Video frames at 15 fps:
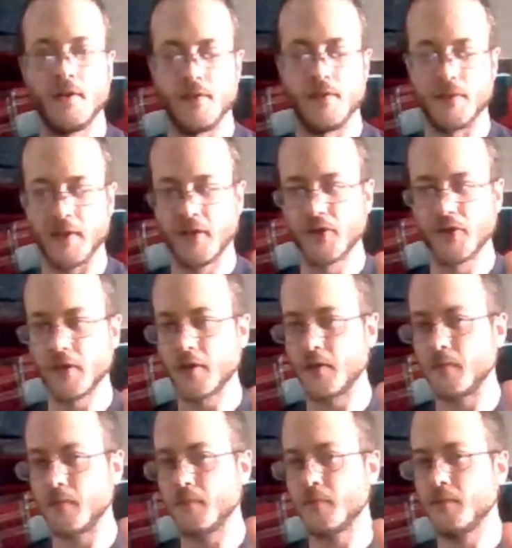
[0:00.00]
These are
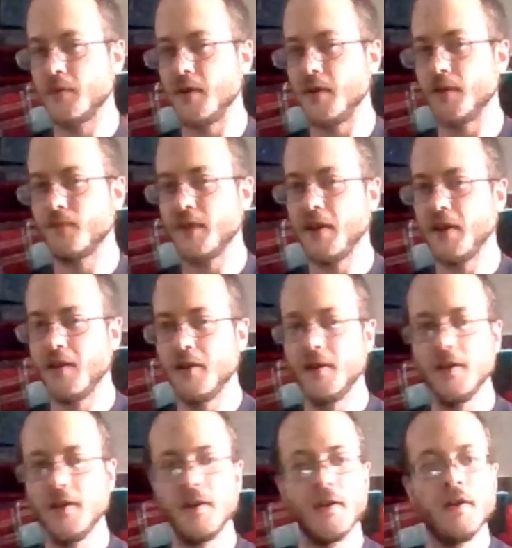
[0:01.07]
iffy.
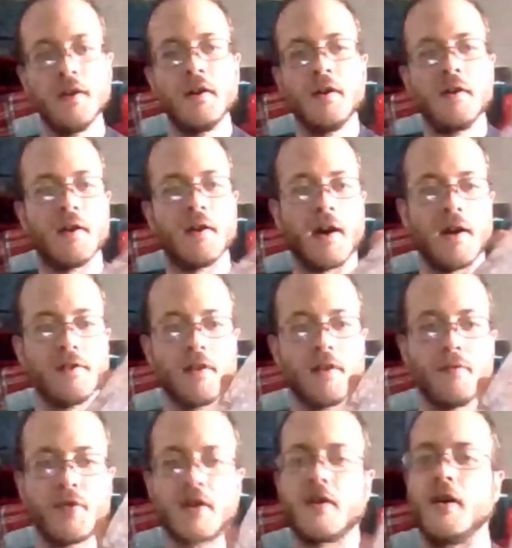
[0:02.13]
I love
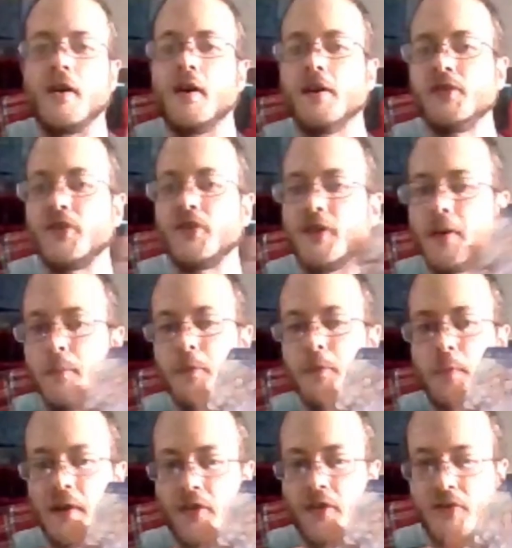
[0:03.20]
the concept
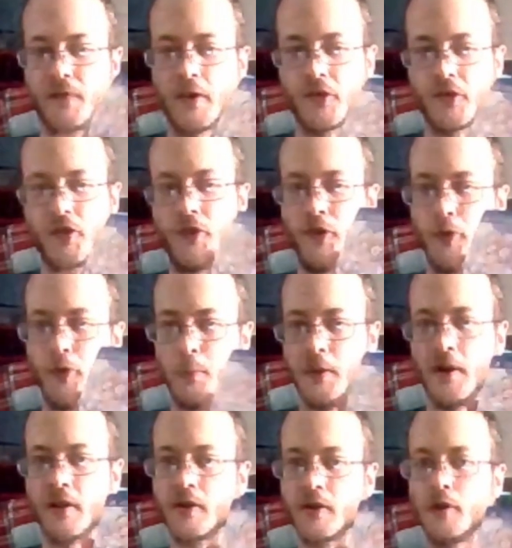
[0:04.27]
because of how stupid
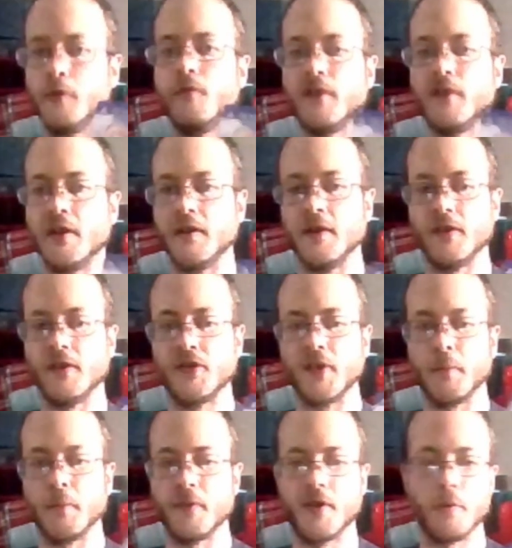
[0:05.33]
and goofy it is. I
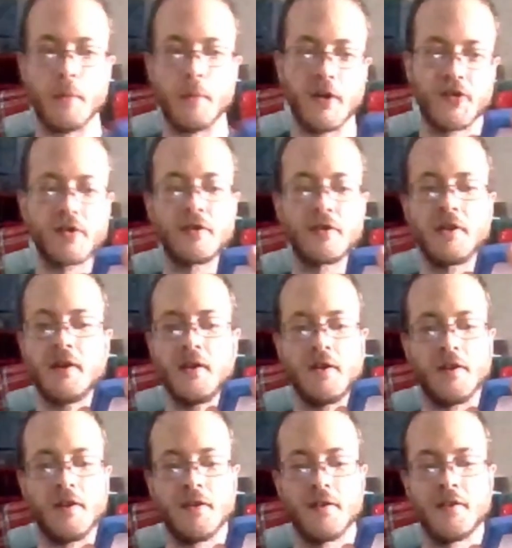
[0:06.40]
mean, they're
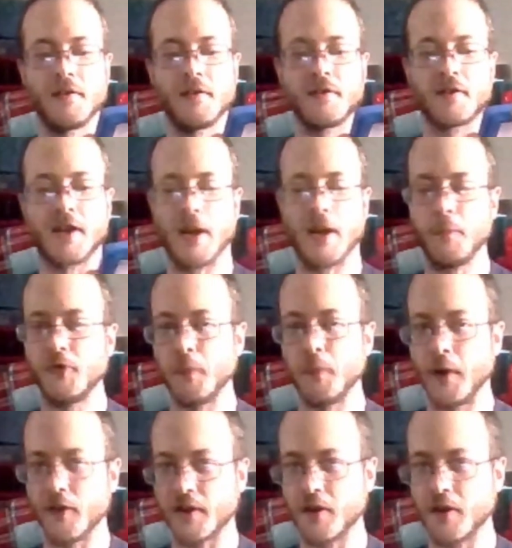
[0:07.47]
basically games
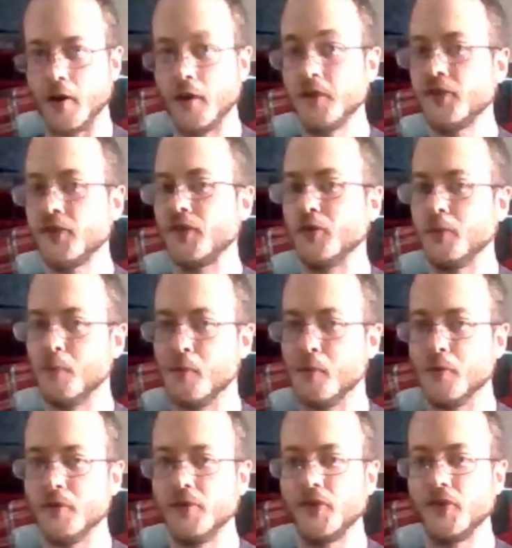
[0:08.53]
about the console
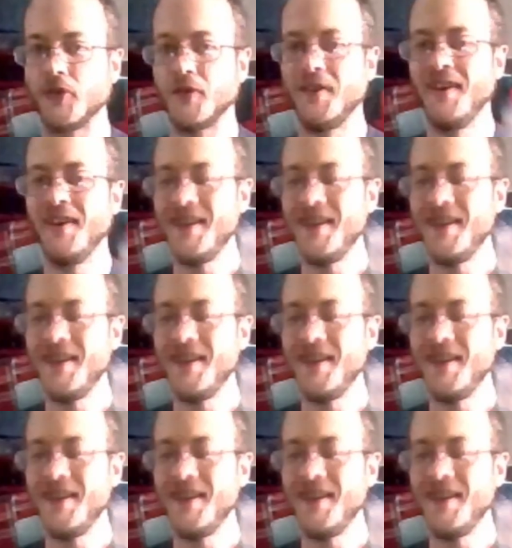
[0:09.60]
wars.